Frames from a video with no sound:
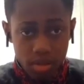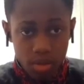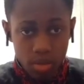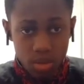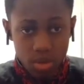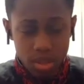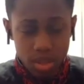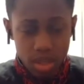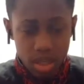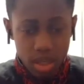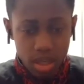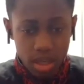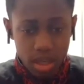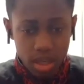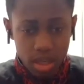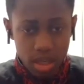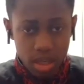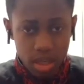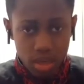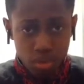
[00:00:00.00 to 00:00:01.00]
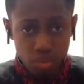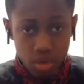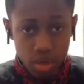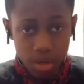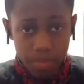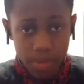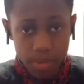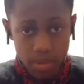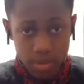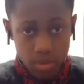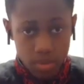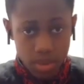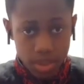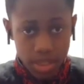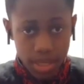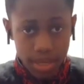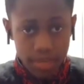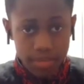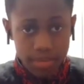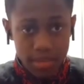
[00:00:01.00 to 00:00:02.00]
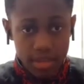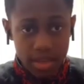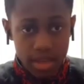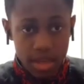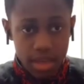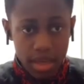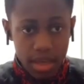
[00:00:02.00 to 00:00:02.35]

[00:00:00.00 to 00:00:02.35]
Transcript: those 3-dimensional shapes,